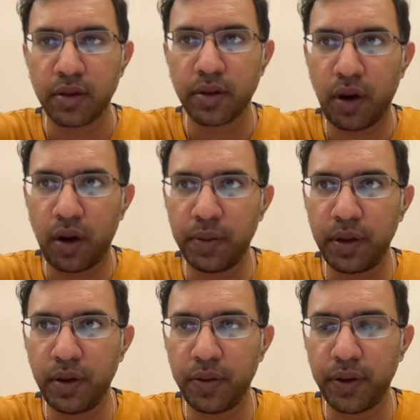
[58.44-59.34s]
So how
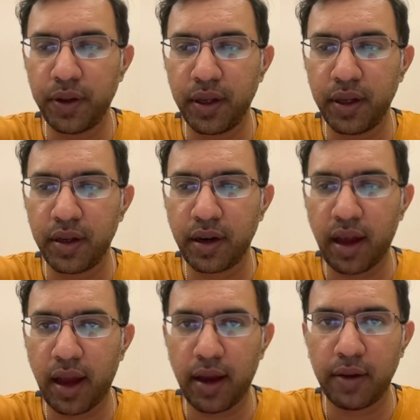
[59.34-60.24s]
many of you here
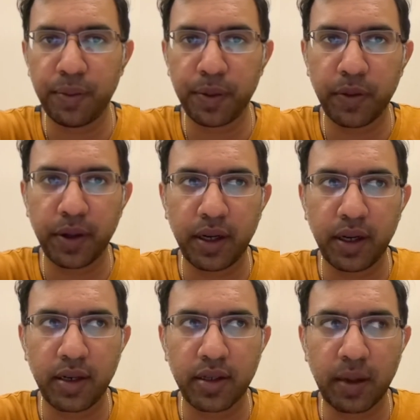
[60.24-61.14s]
have
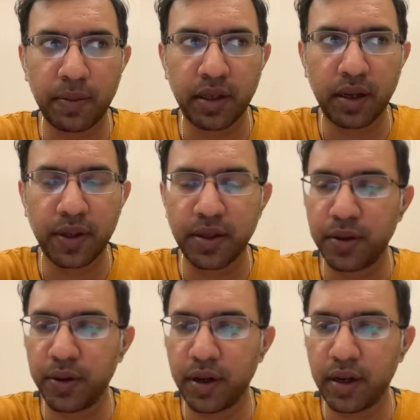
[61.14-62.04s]
provided some service
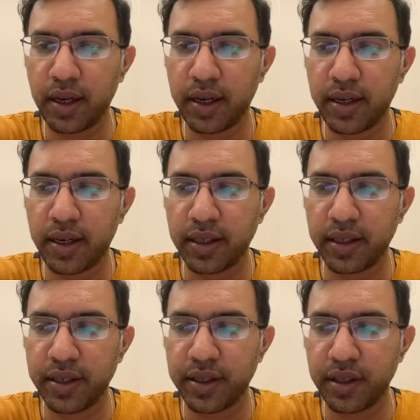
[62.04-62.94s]
to your client as
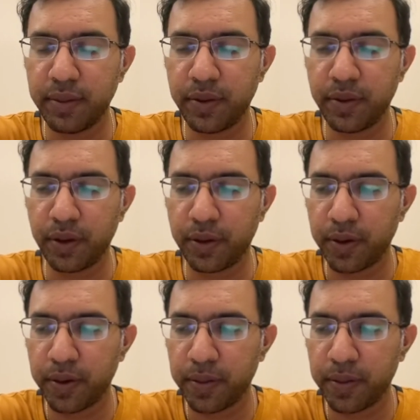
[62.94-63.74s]
an agency before?